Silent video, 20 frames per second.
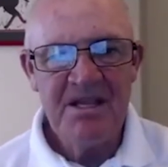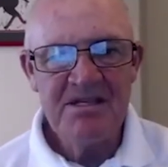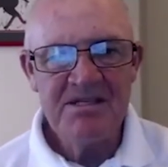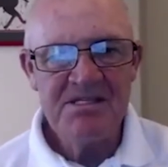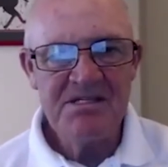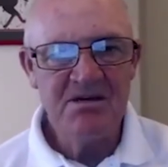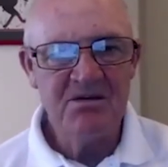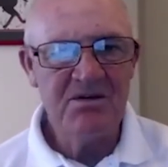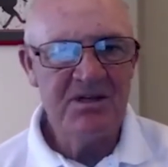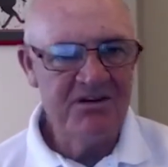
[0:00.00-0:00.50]

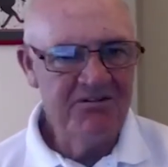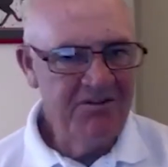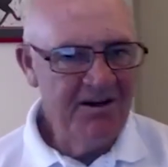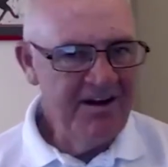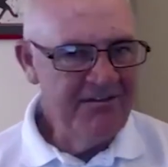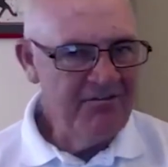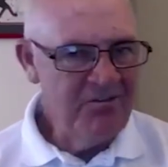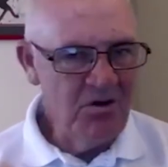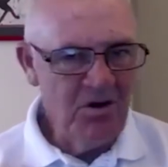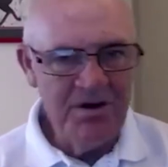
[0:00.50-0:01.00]
So if
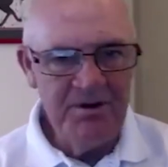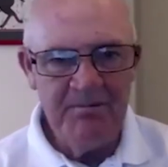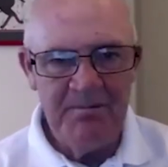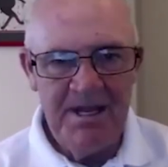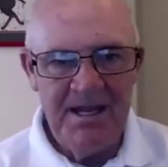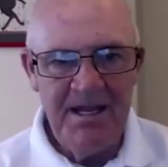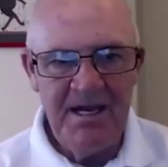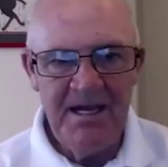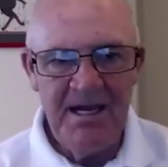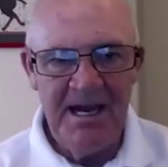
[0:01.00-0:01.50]
I've got a
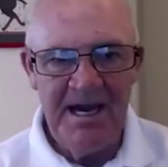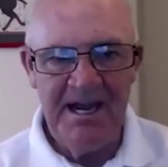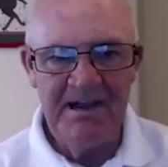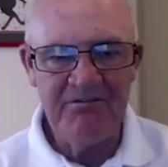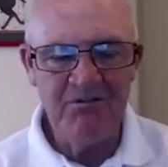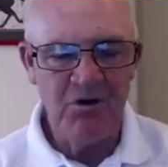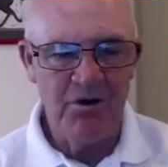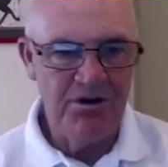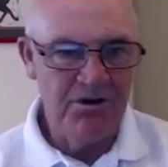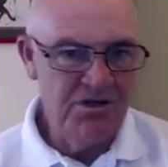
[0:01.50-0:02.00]
man and
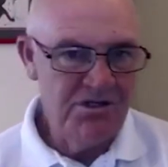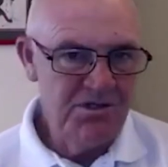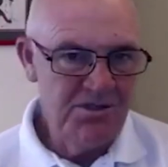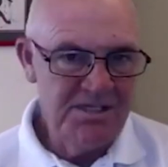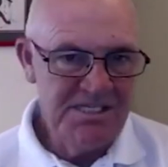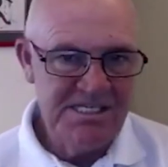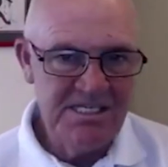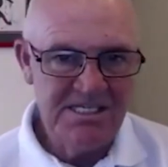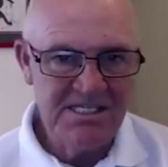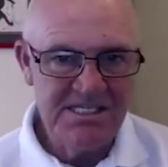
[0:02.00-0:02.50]
I've got onto
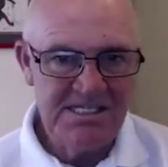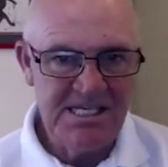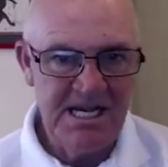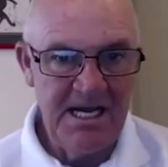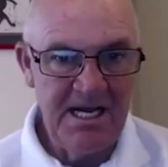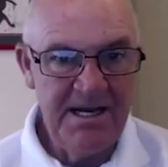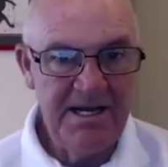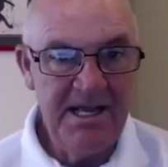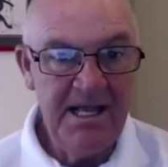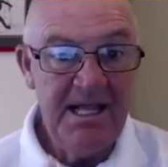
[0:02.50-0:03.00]
his
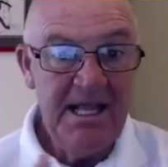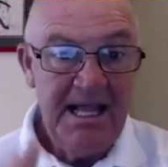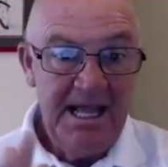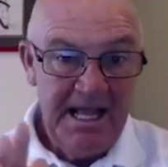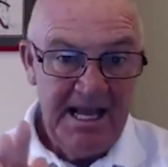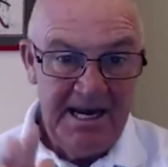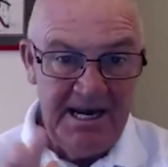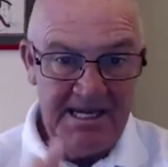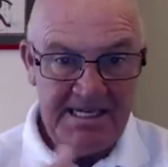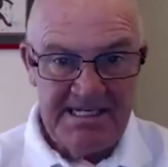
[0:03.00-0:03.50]
inside
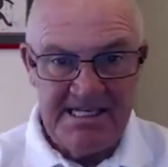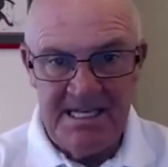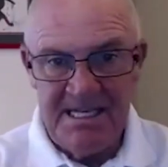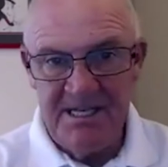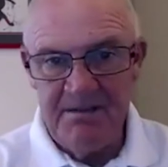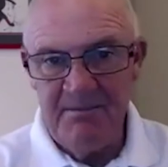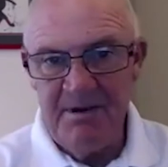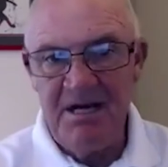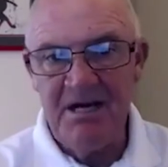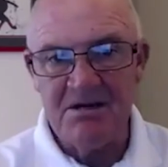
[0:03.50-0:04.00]
and I take
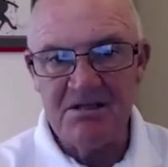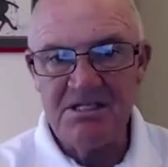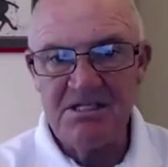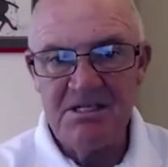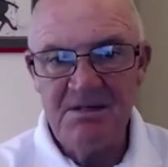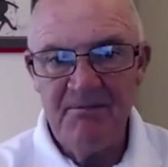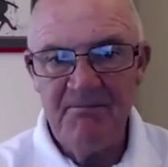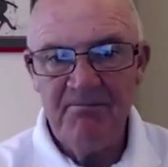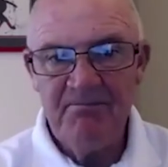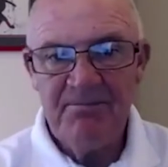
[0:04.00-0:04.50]
him out,
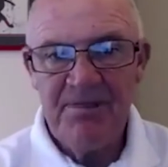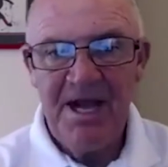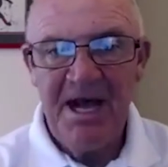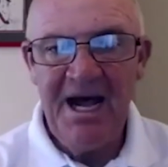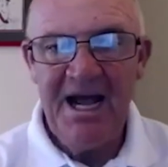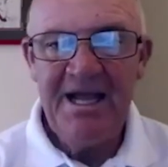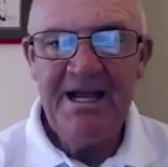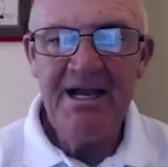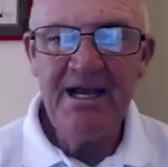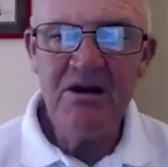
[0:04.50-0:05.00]

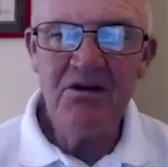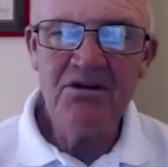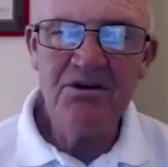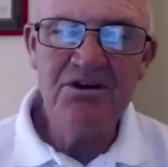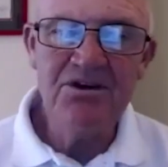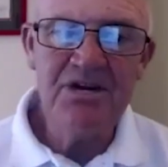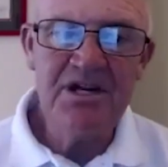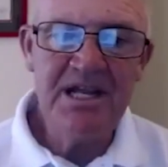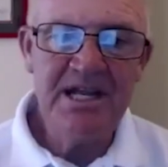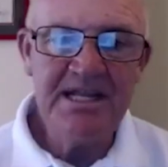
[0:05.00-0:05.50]
I now
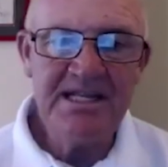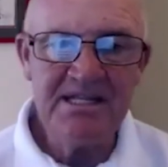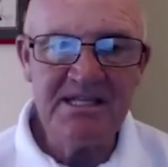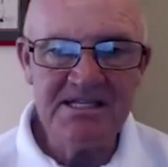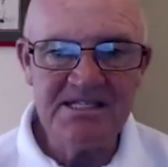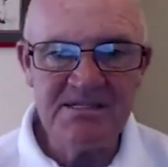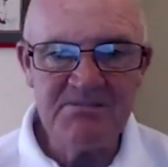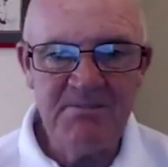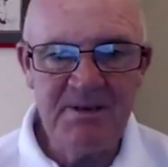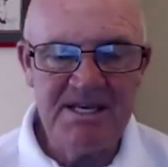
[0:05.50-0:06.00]
create
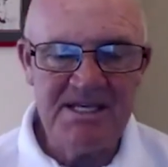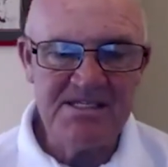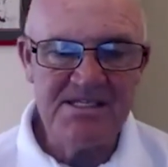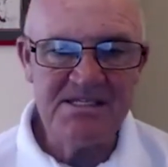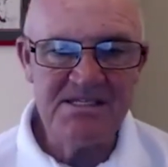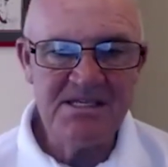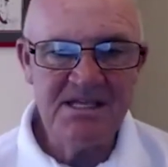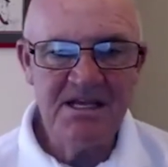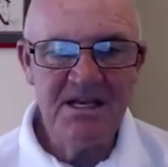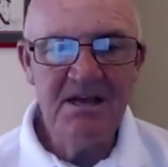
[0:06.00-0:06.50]
the
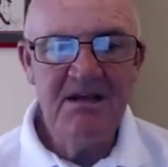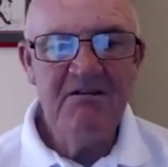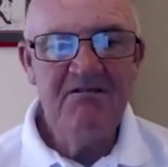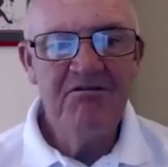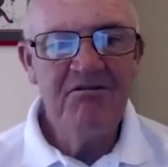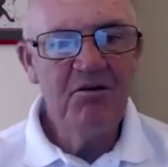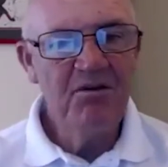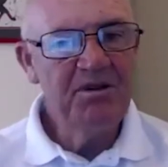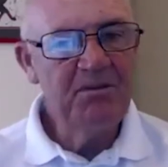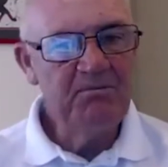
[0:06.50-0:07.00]
space
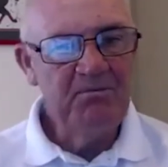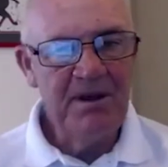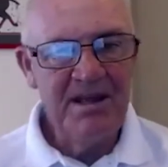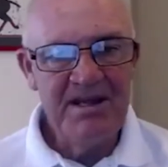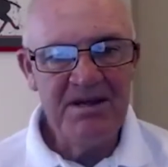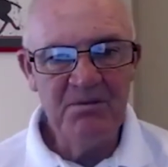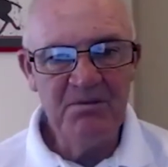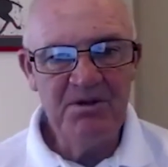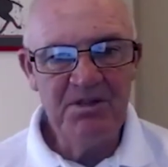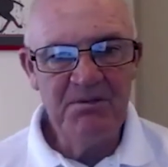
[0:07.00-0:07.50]
for the
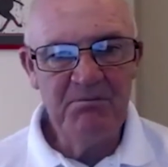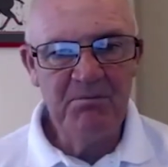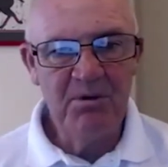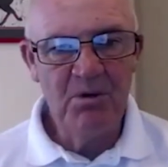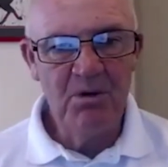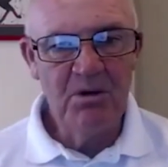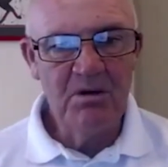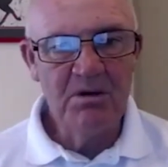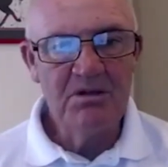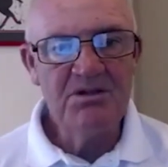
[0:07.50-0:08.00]
player with the
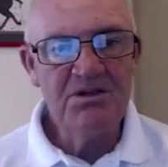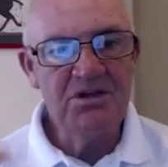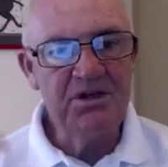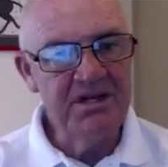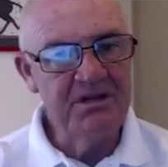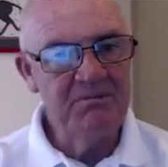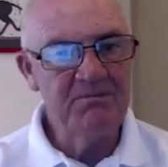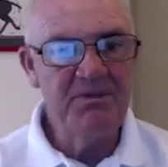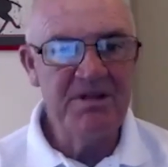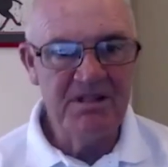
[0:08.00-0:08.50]
ball to
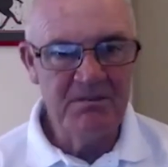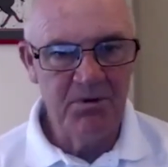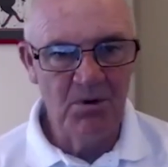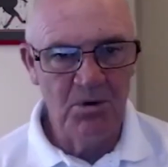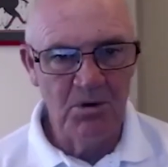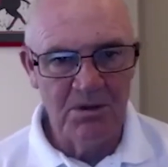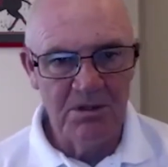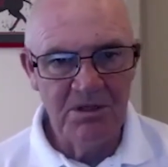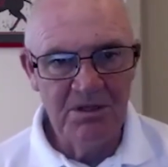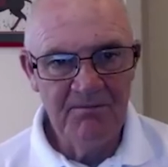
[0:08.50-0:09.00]
hit me the
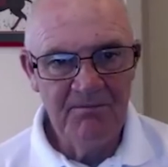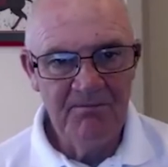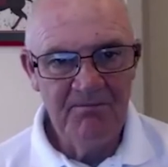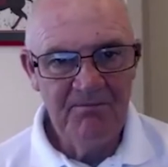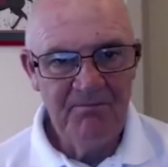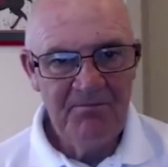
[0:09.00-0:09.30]
ball.